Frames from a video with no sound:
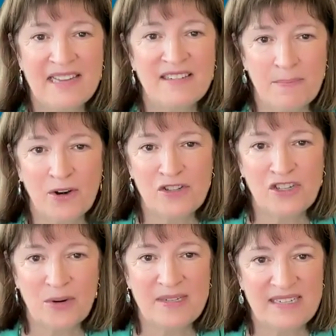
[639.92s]
is the
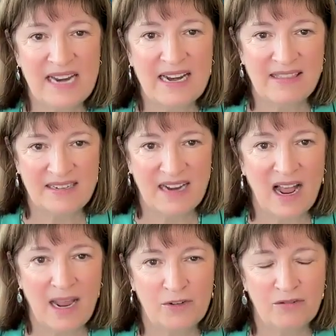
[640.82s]
person who has taken the time